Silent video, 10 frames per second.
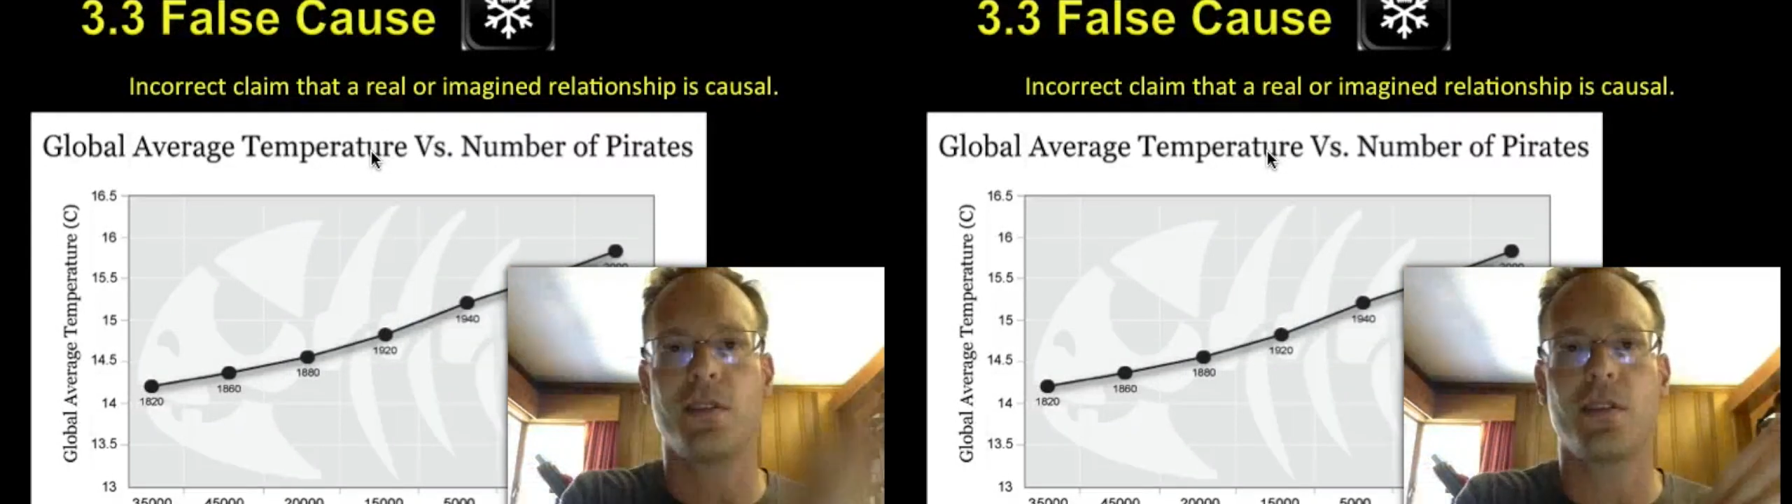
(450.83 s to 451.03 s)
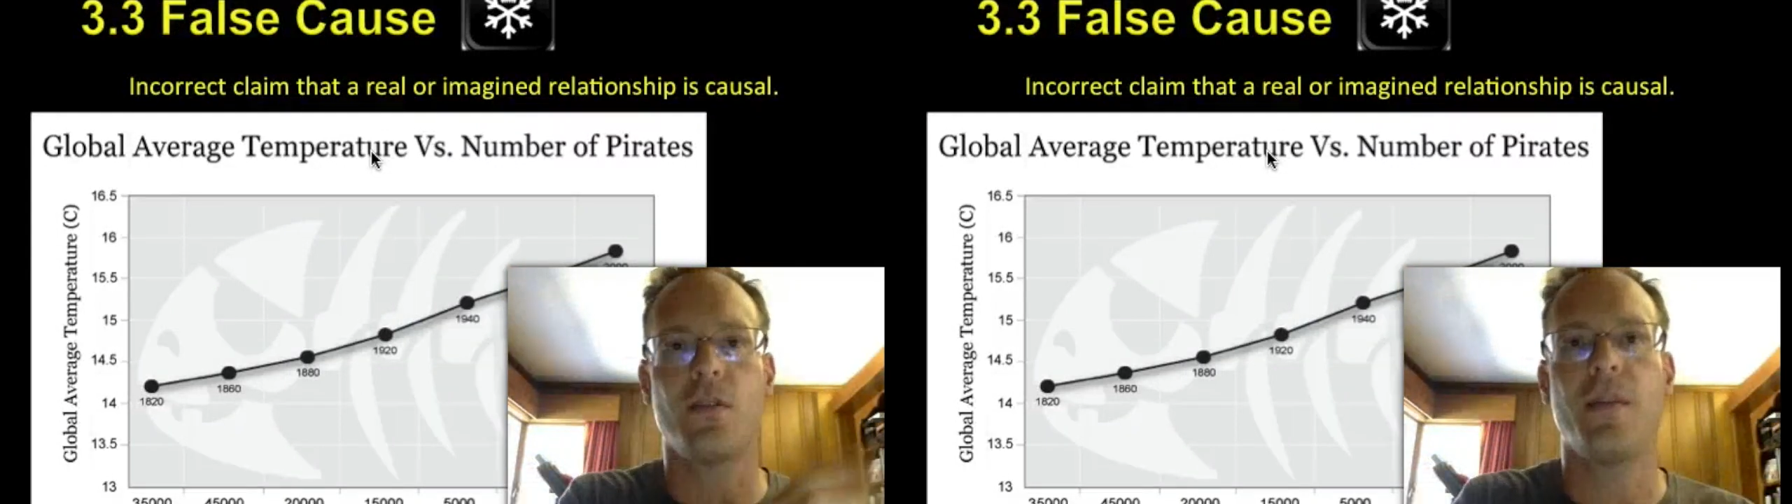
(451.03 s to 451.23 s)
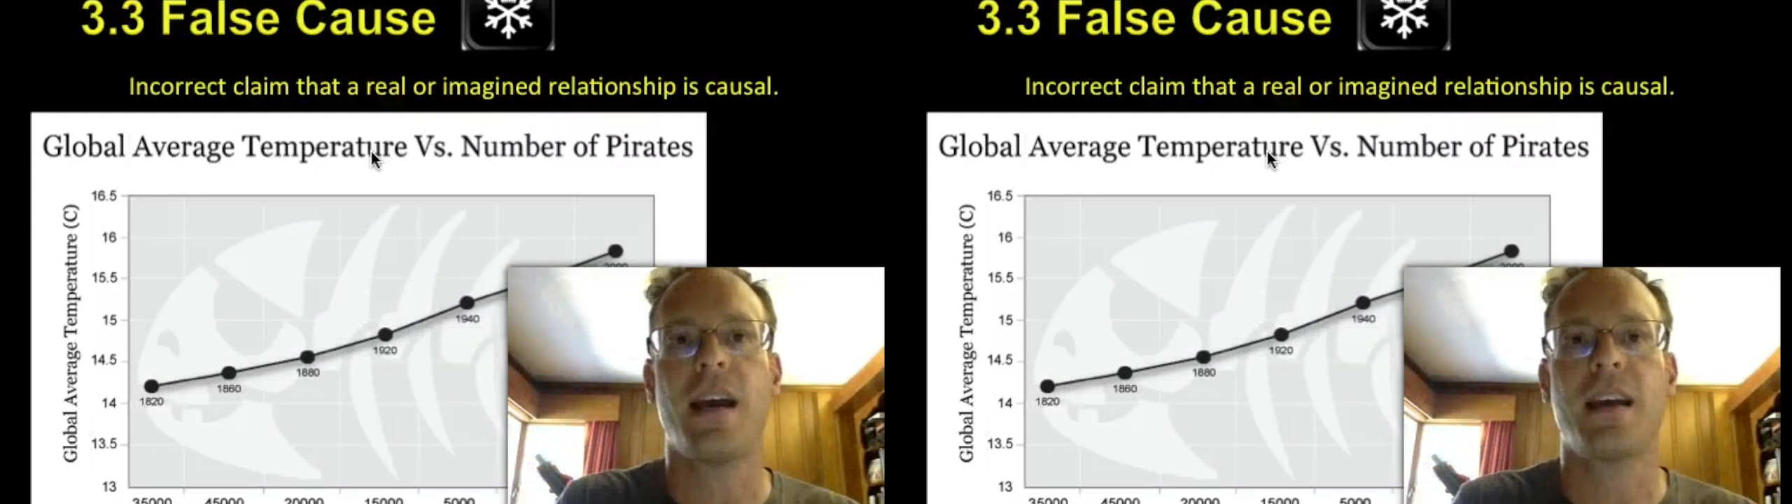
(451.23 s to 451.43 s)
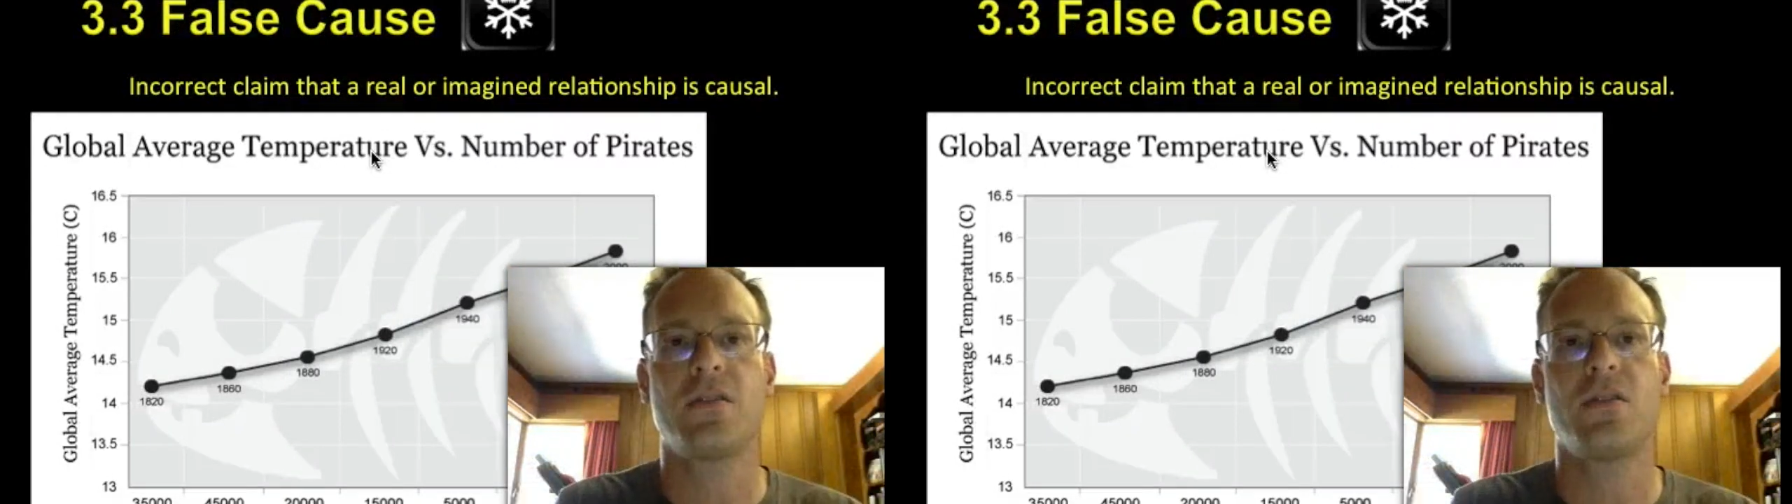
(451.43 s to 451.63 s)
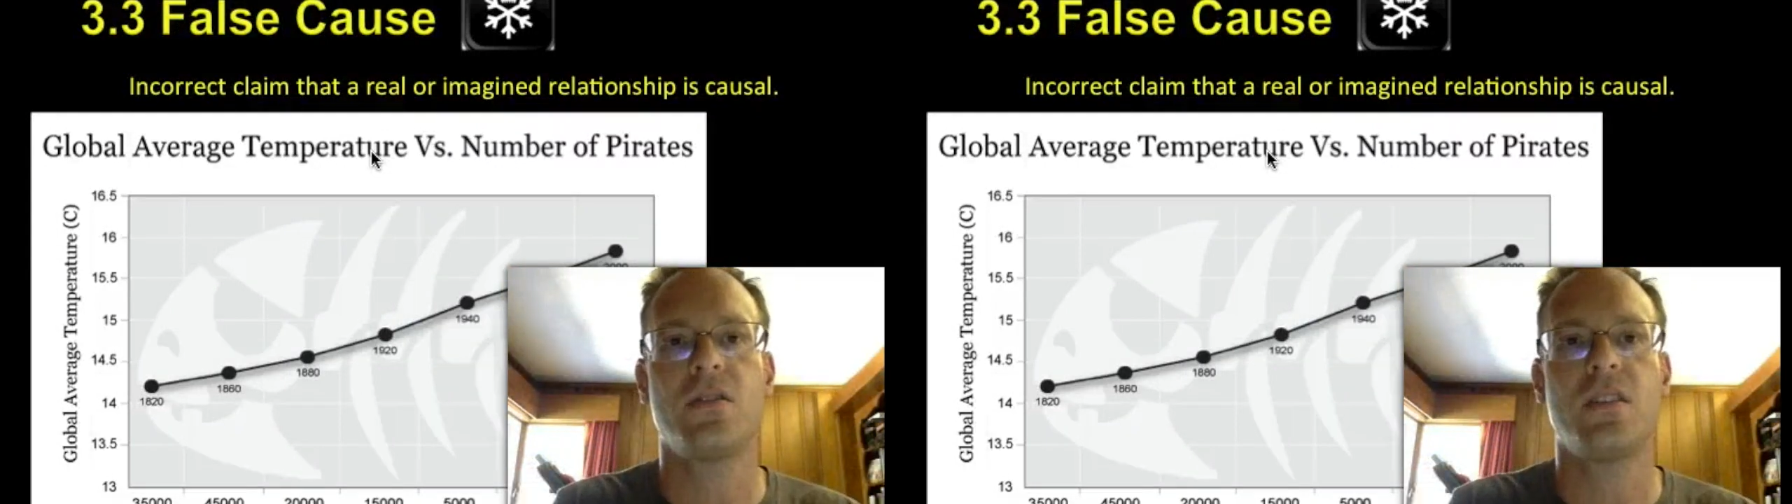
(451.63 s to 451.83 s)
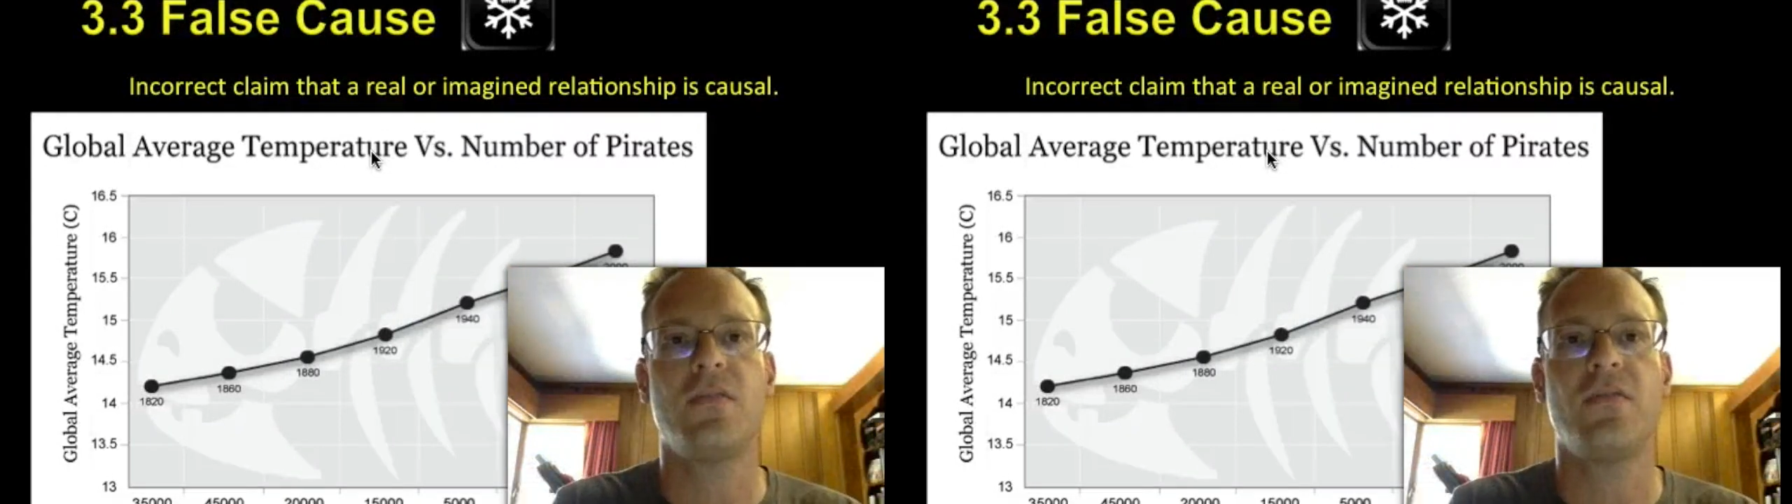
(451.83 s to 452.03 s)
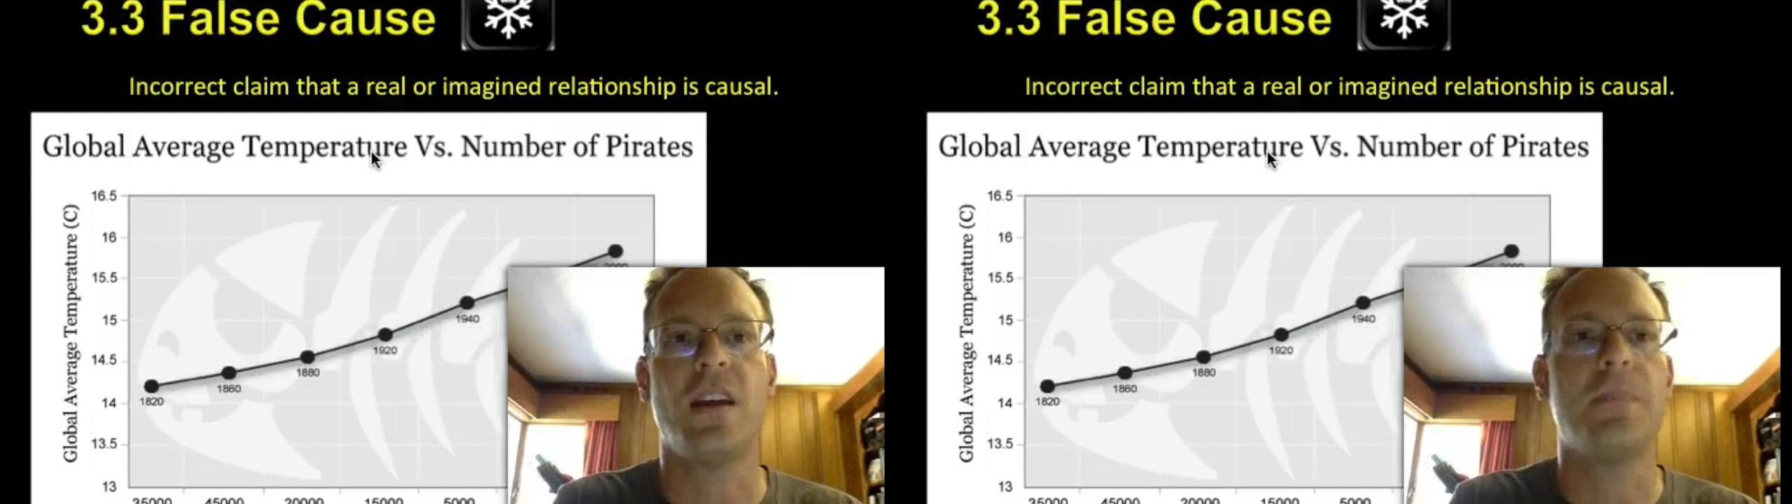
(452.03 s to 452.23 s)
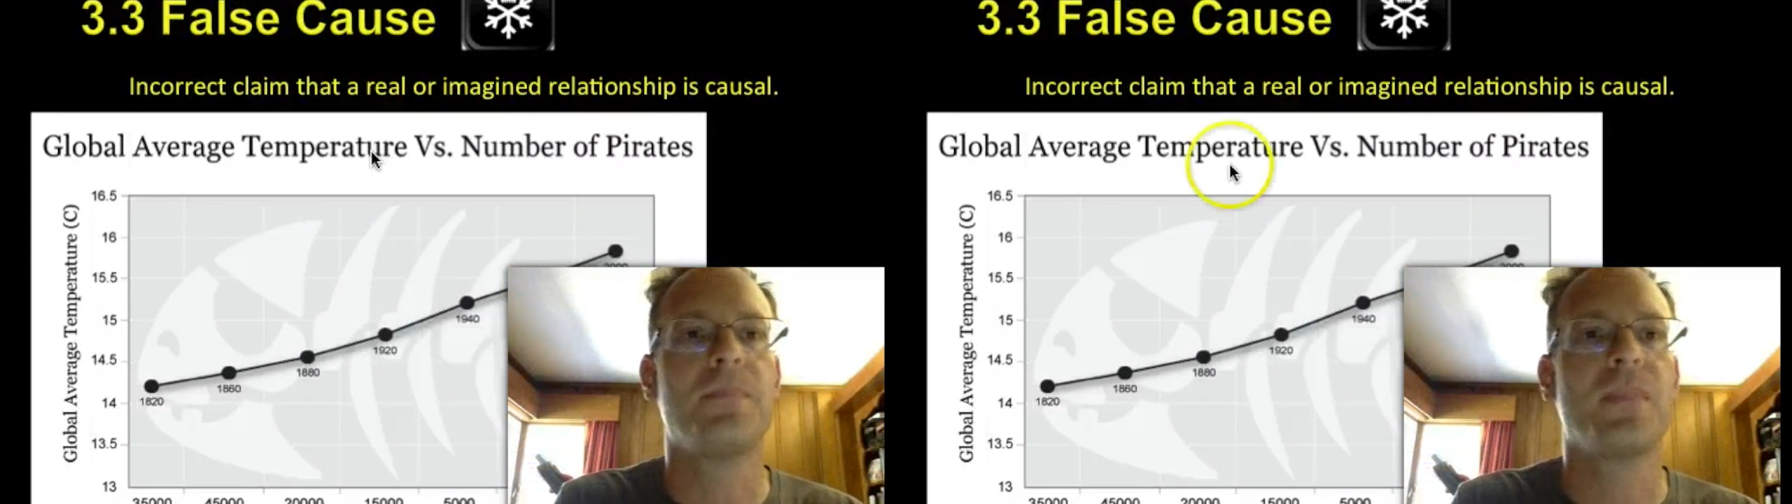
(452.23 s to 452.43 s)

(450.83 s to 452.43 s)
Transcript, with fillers: and go back as you see fit.